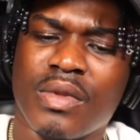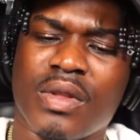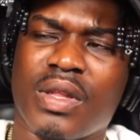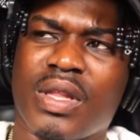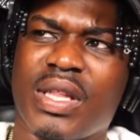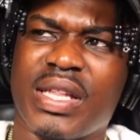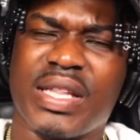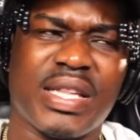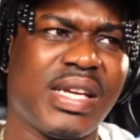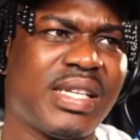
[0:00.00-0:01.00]
Nigga,
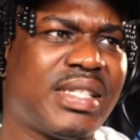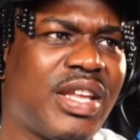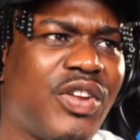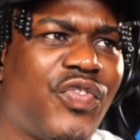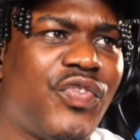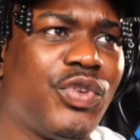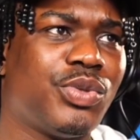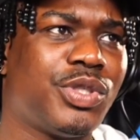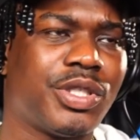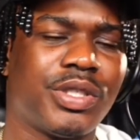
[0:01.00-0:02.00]
nigga said a
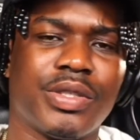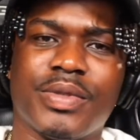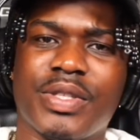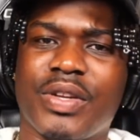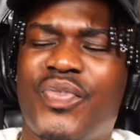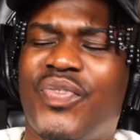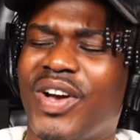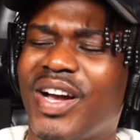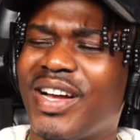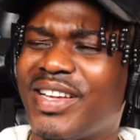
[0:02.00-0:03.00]
future. What the
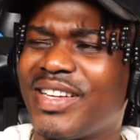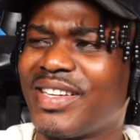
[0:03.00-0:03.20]
fuck?